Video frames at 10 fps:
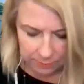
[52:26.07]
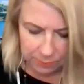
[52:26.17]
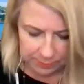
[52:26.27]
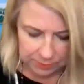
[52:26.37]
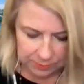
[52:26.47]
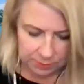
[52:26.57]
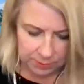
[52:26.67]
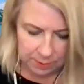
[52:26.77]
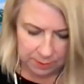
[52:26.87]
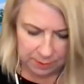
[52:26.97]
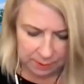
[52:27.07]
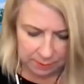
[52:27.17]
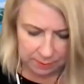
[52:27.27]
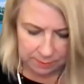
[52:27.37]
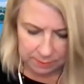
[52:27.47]
question
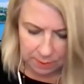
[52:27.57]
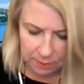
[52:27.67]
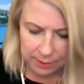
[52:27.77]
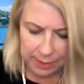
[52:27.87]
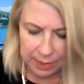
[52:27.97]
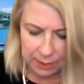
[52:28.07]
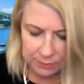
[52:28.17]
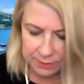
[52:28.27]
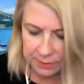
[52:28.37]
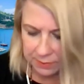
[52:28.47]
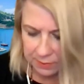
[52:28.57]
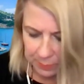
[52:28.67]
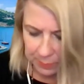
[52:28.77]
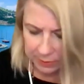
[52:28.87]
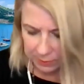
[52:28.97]
is Are house
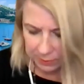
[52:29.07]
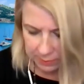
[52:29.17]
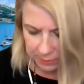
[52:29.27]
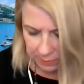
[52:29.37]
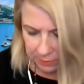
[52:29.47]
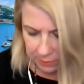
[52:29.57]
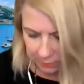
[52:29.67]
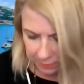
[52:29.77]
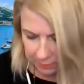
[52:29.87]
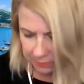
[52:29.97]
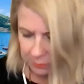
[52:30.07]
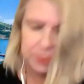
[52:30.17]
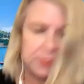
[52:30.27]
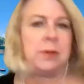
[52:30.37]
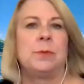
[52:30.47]
inspections included as
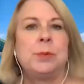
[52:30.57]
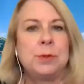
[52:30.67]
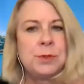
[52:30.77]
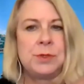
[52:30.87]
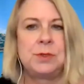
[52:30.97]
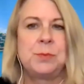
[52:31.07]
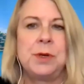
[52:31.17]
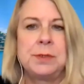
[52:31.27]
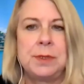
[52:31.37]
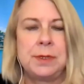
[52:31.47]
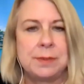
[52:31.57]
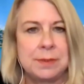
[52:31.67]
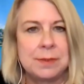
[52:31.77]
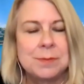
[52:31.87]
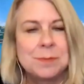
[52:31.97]
part of the purchase process?